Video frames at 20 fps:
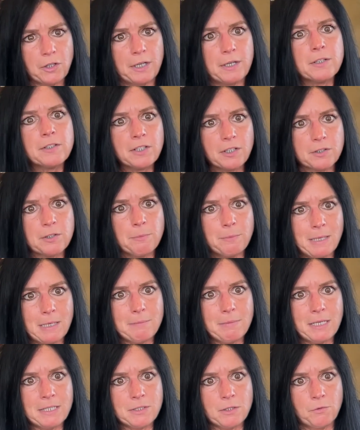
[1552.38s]
start to
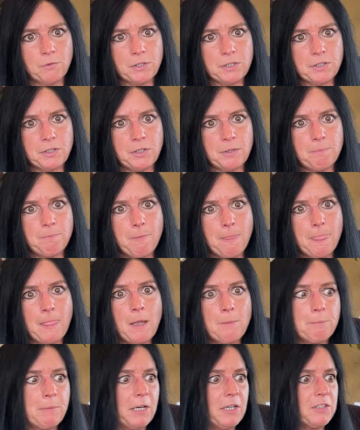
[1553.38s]
minimize over time,
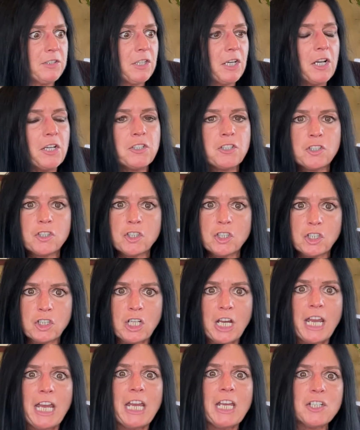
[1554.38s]
but it does
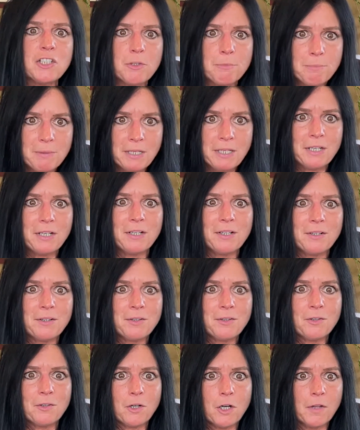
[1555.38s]
change a bit
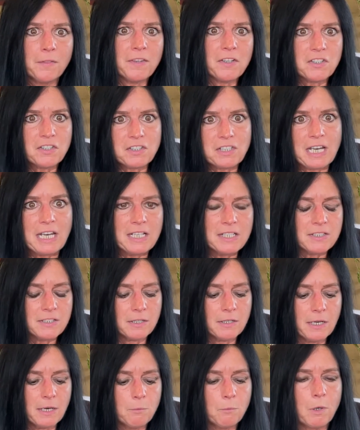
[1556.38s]
on the states
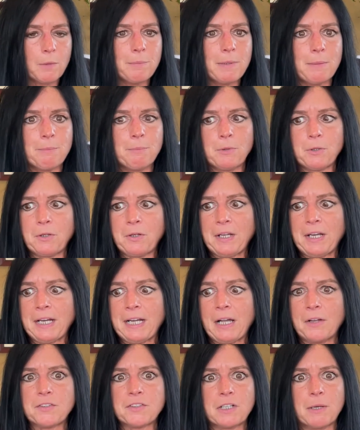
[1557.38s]
and where people are laying
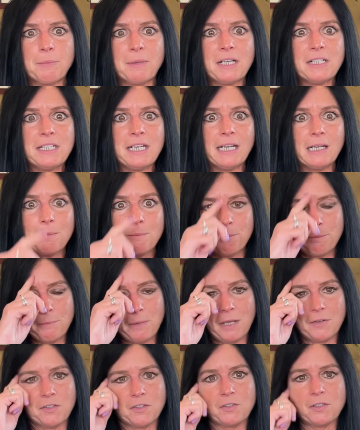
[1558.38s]
out. So I'm going to take
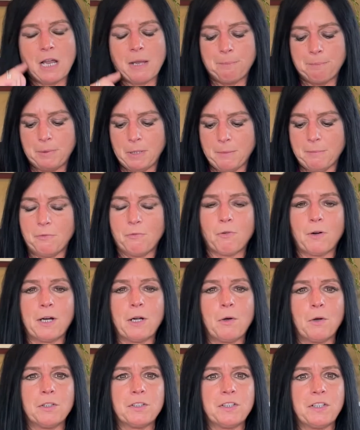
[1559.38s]
a stop here before I
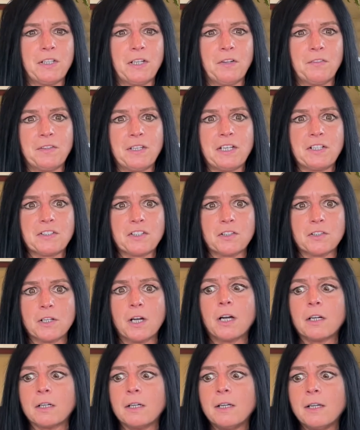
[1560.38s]
go into the other things and
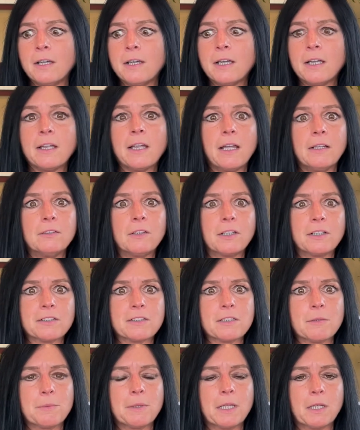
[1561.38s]
talk and look at
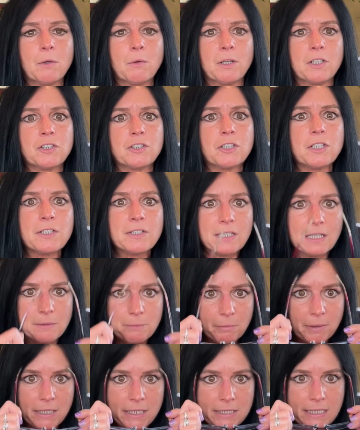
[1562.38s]
some of the questions, and
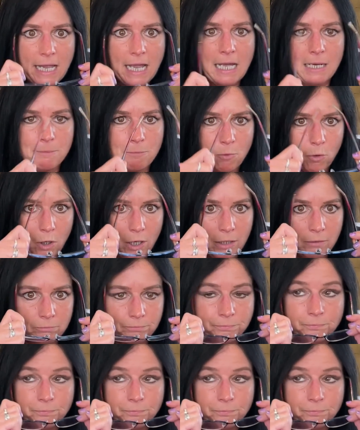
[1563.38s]
please add more,